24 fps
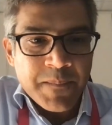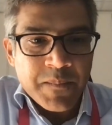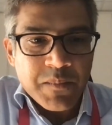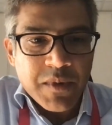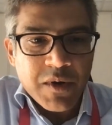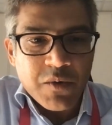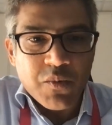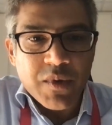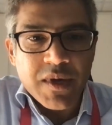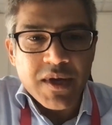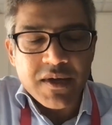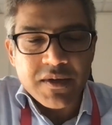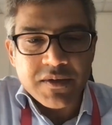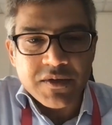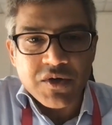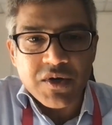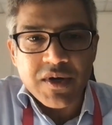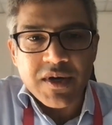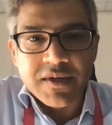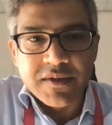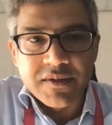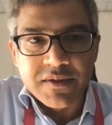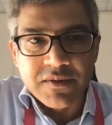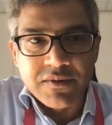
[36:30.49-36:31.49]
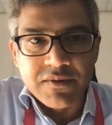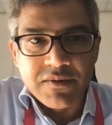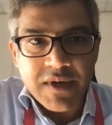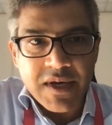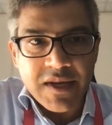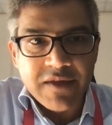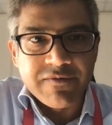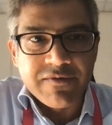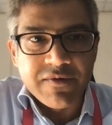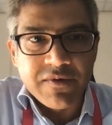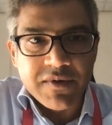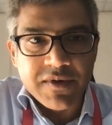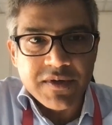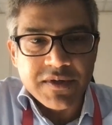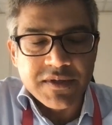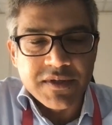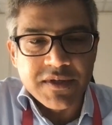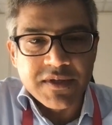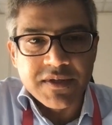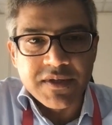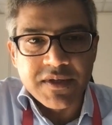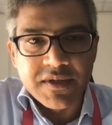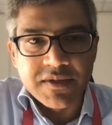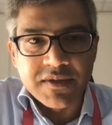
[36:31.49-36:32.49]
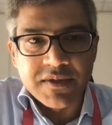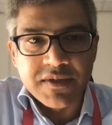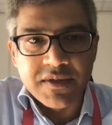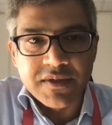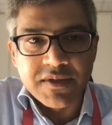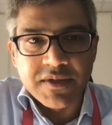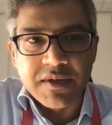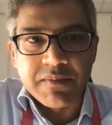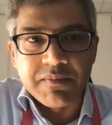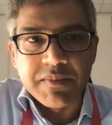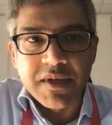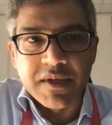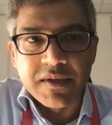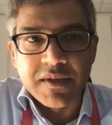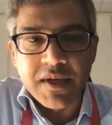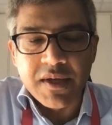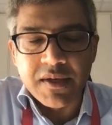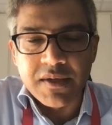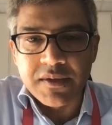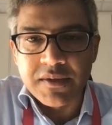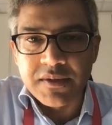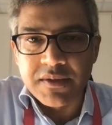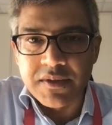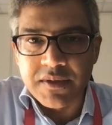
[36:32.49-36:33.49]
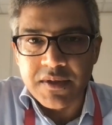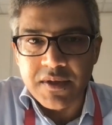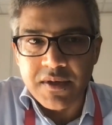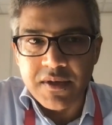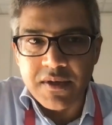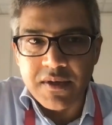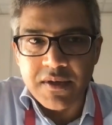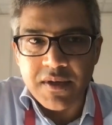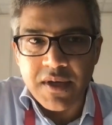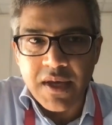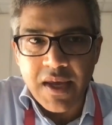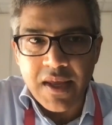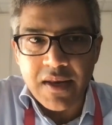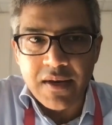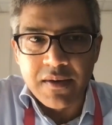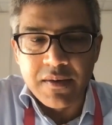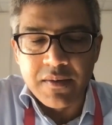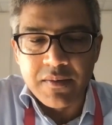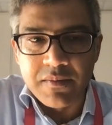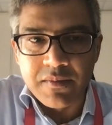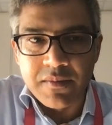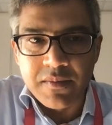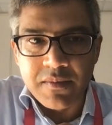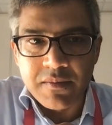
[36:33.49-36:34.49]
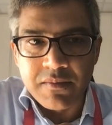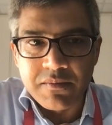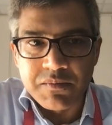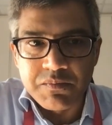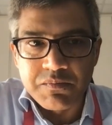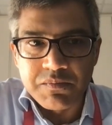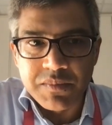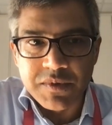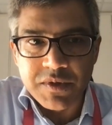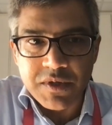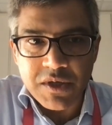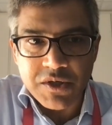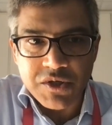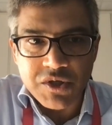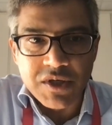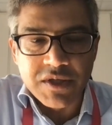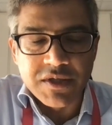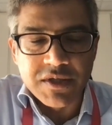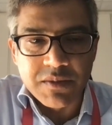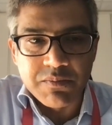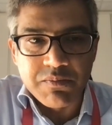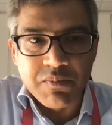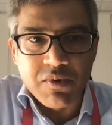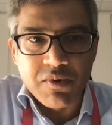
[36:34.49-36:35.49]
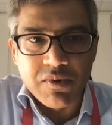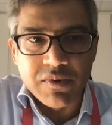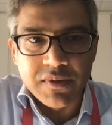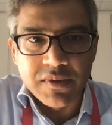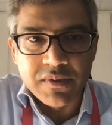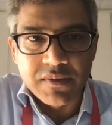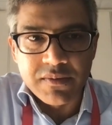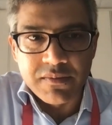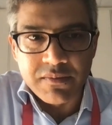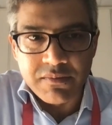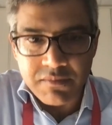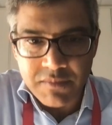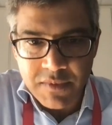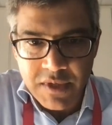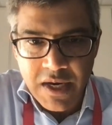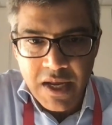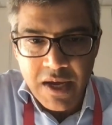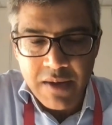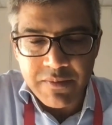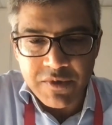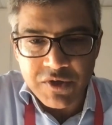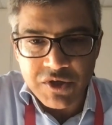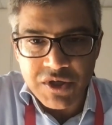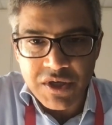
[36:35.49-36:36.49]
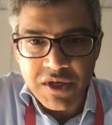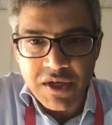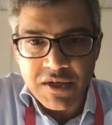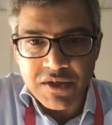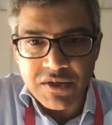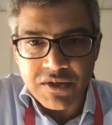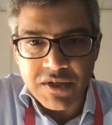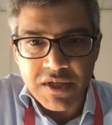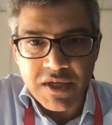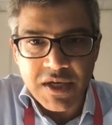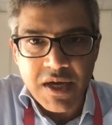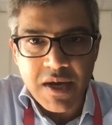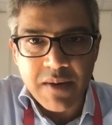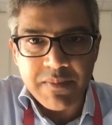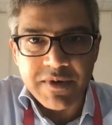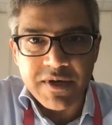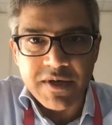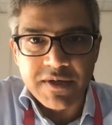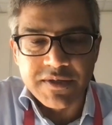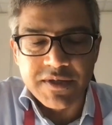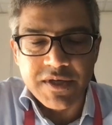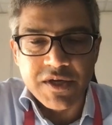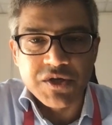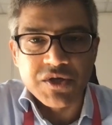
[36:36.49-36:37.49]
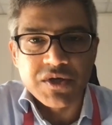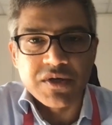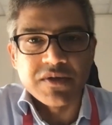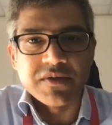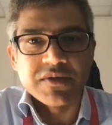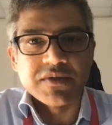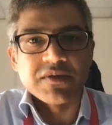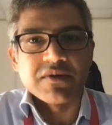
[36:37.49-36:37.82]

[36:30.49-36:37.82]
But we're trying to really focus this as something that can potentially support climate change, decarbonization.